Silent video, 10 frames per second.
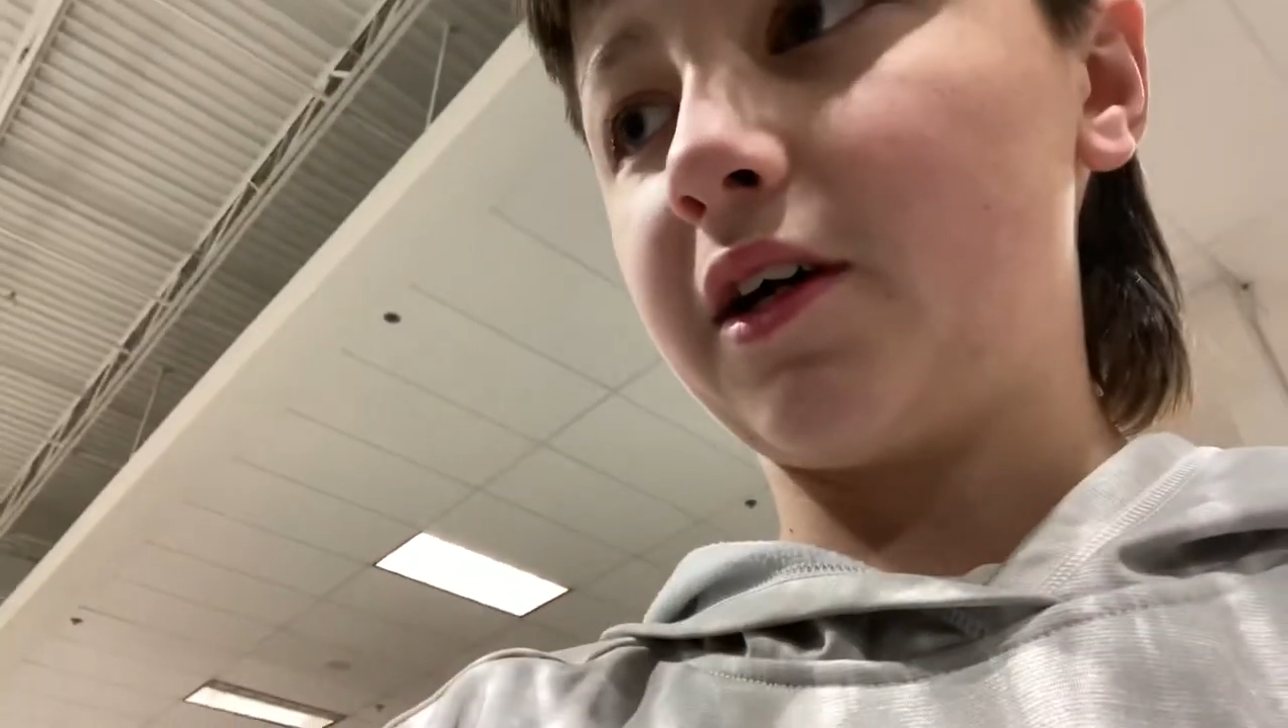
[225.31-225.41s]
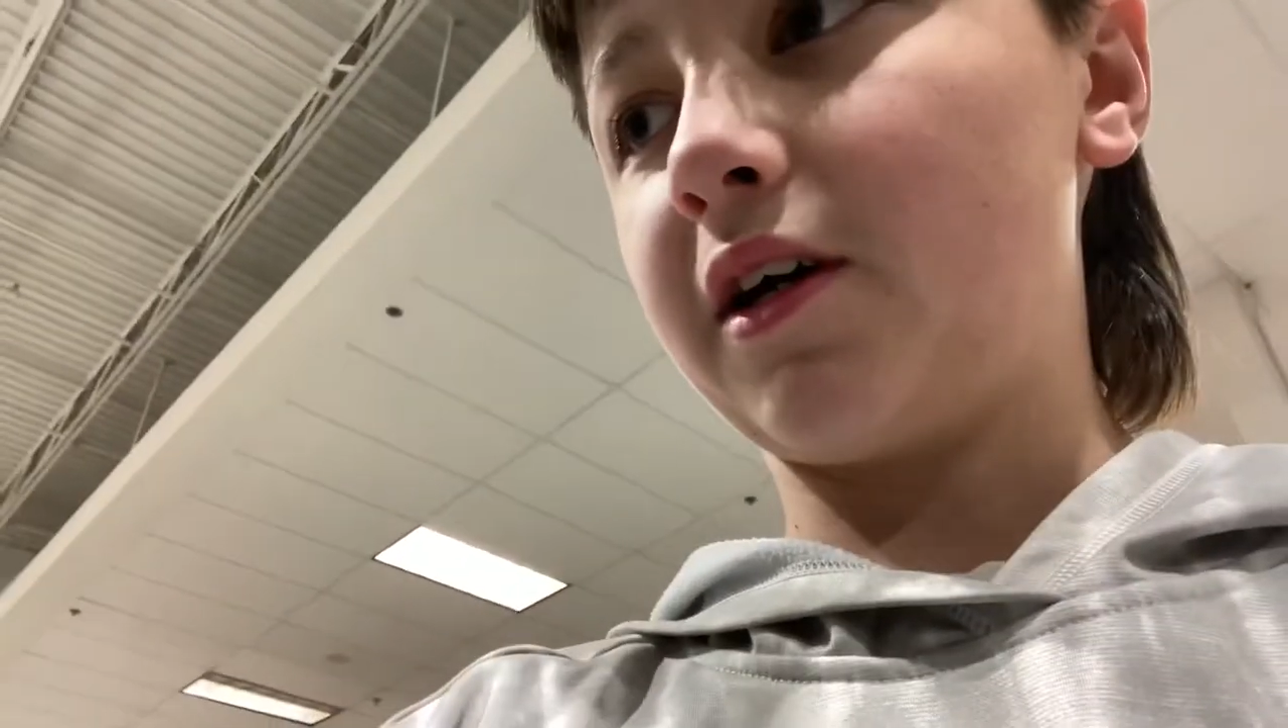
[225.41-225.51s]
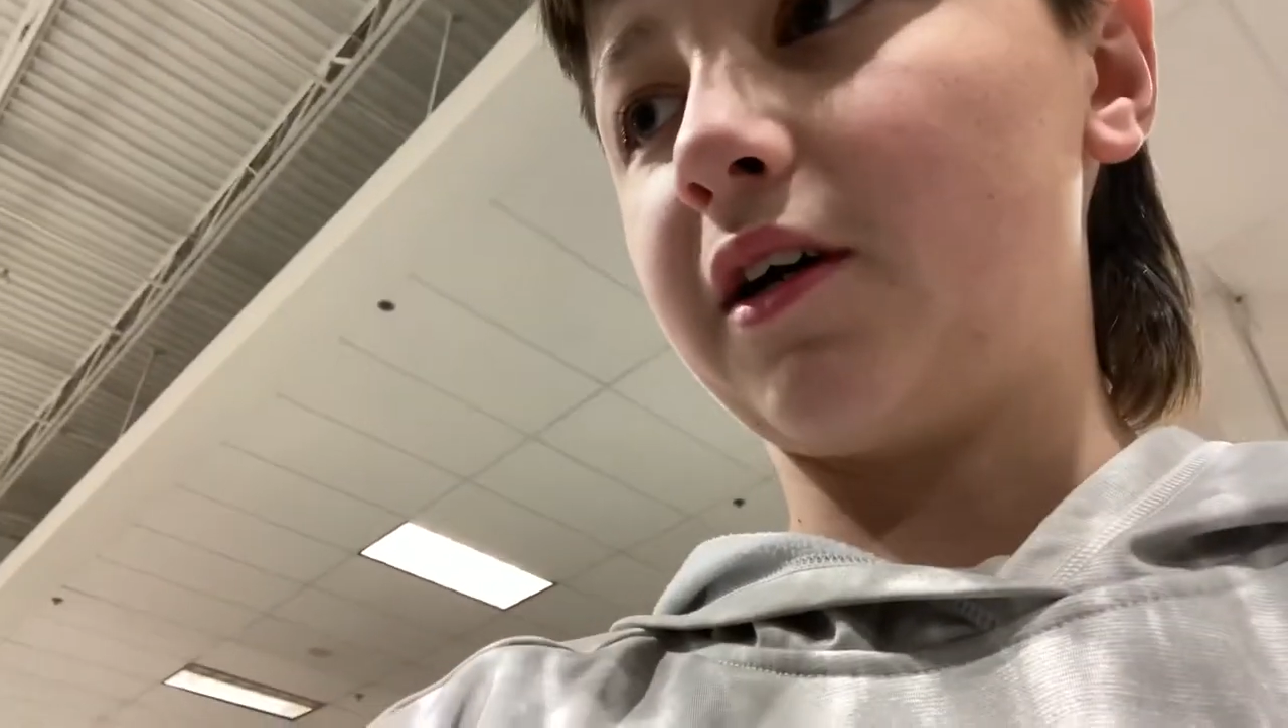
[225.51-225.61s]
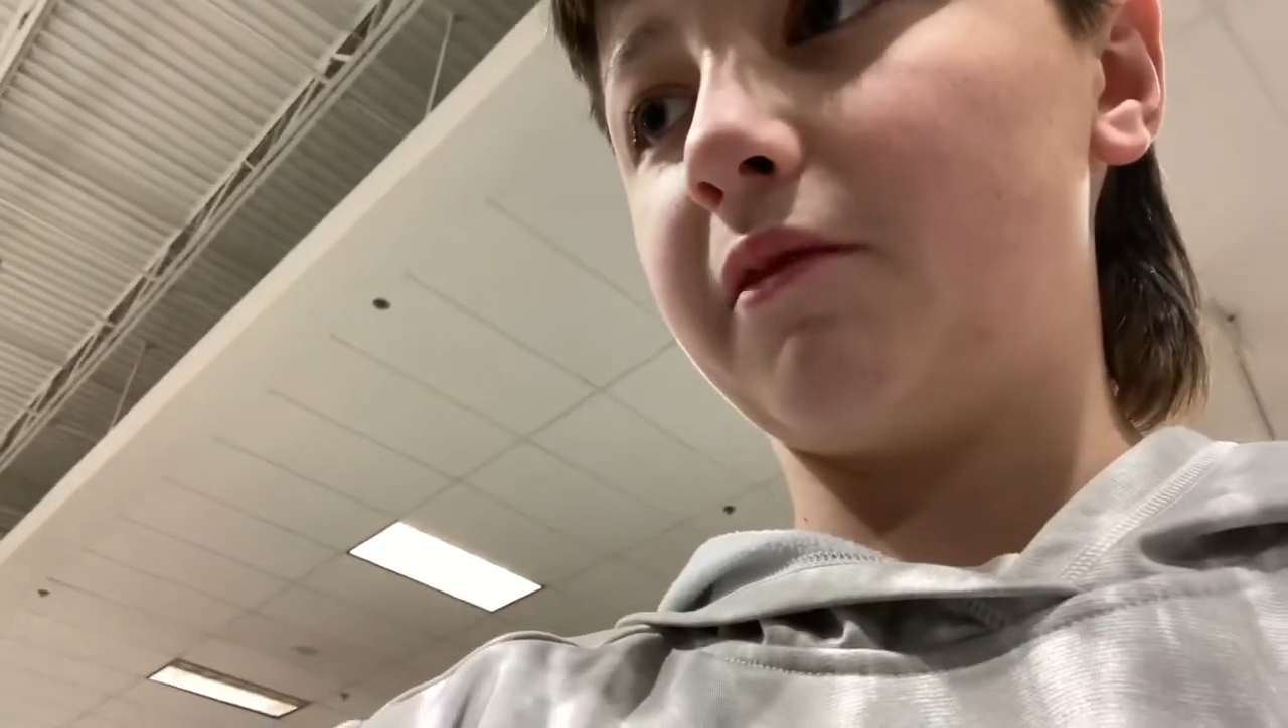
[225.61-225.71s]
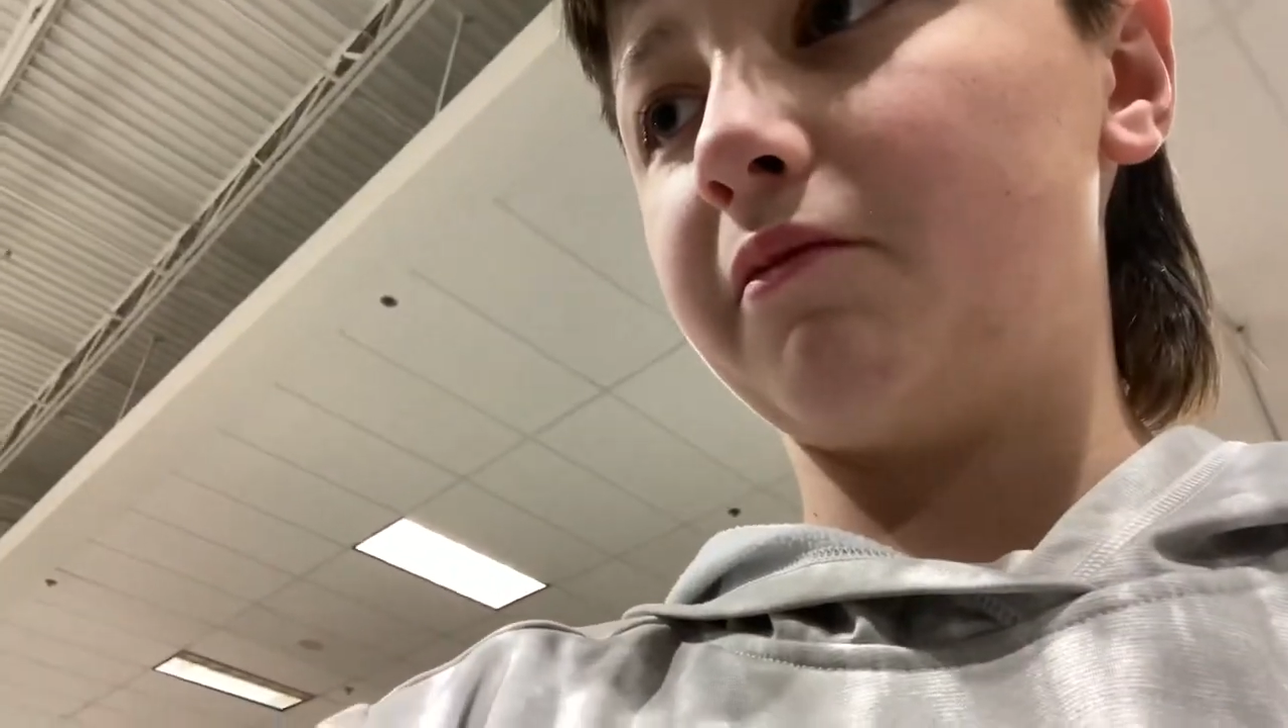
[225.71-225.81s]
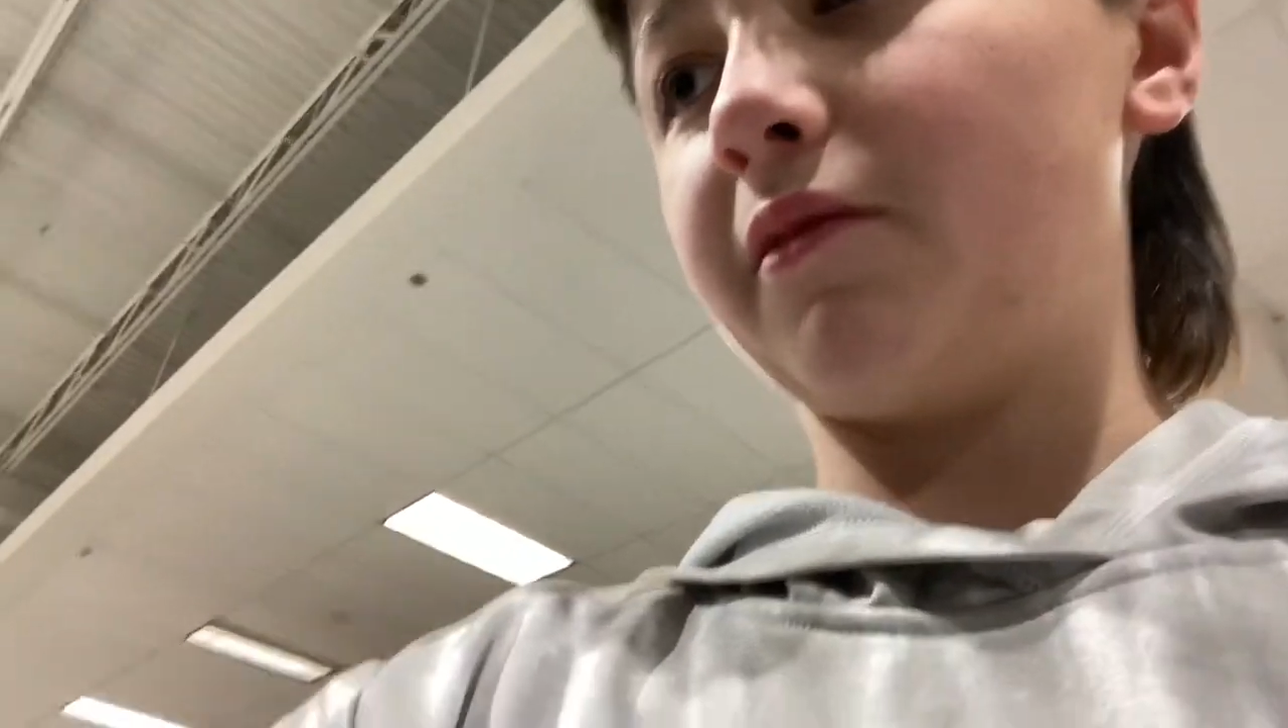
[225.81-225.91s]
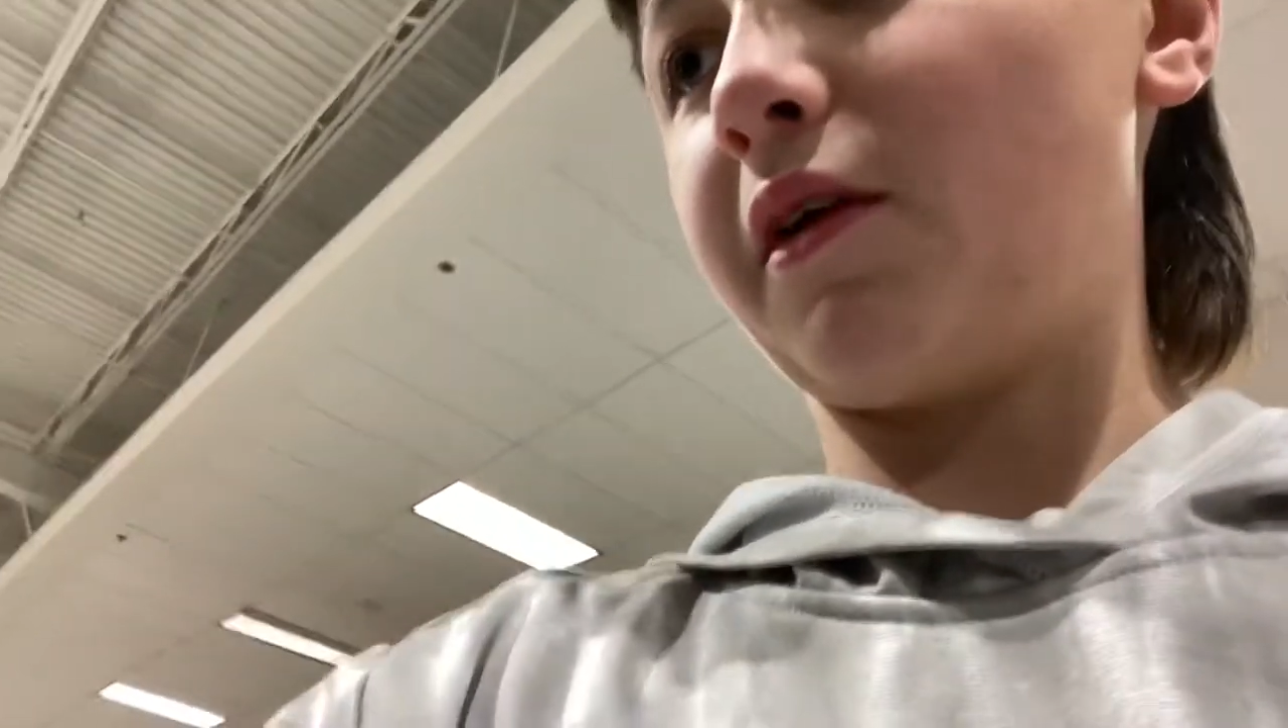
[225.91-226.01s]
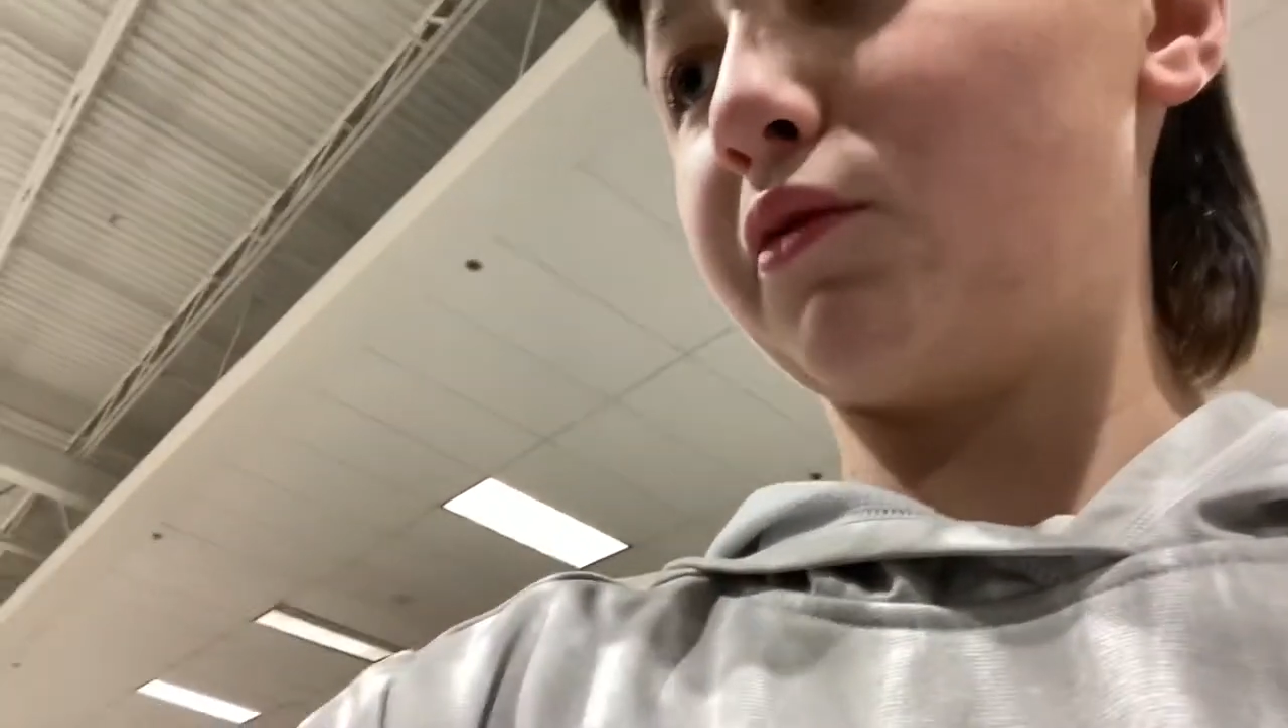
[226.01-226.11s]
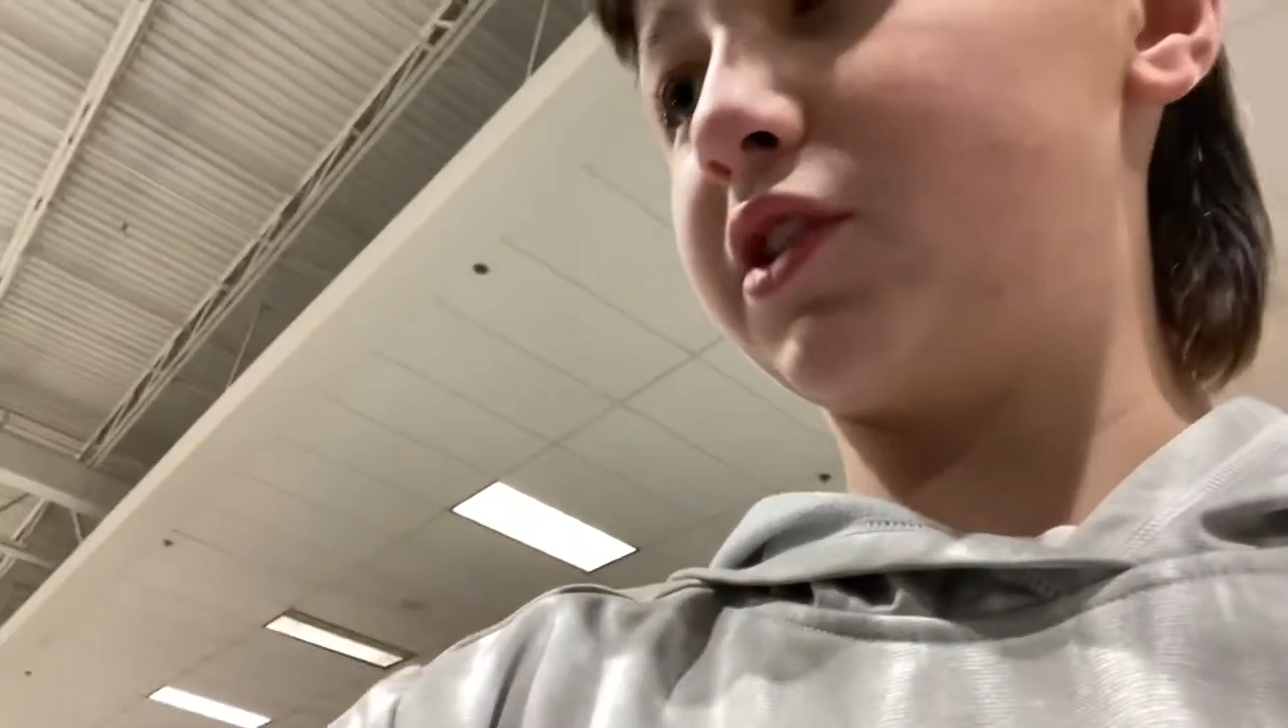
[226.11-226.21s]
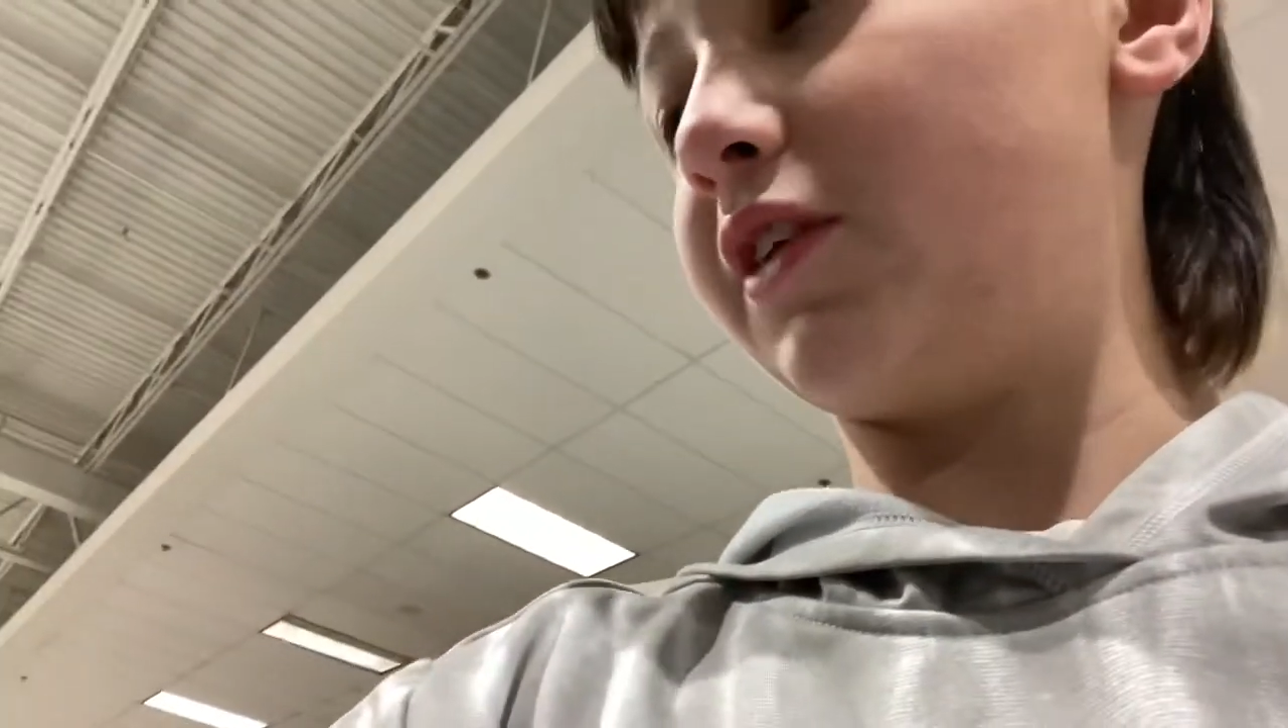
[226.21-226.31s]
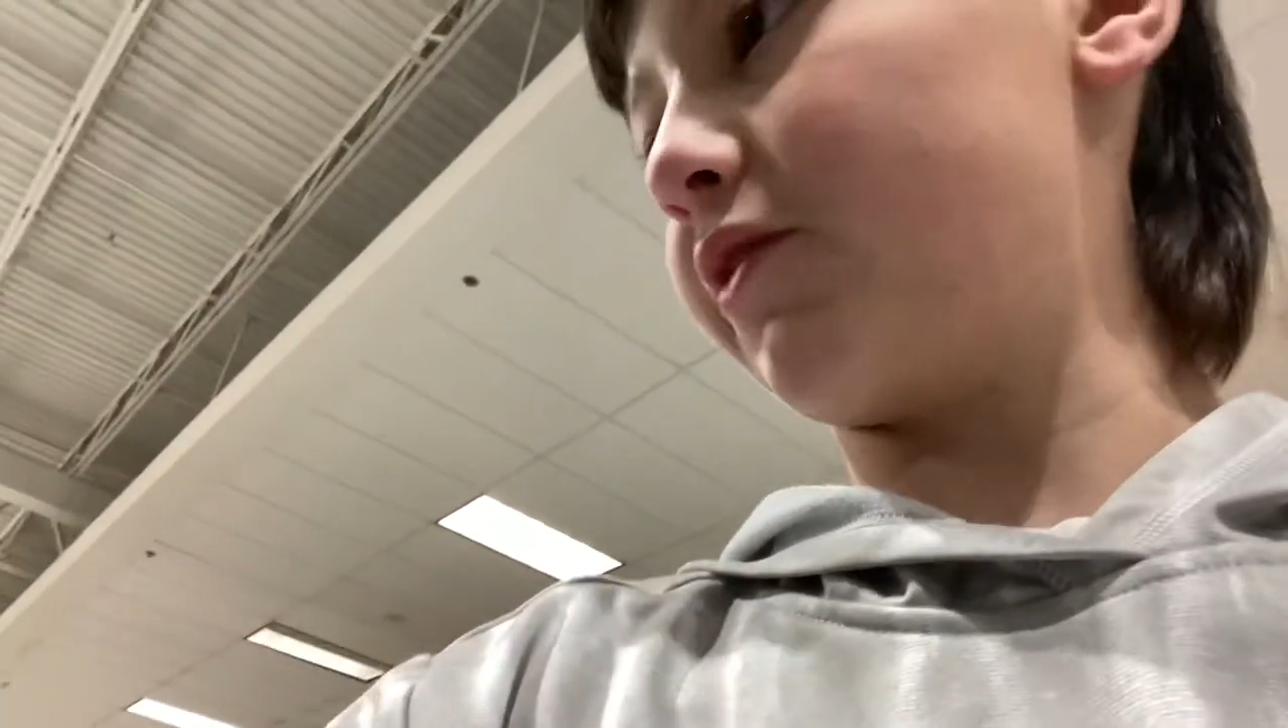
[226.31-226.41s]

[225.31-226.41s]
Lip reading: I wasn't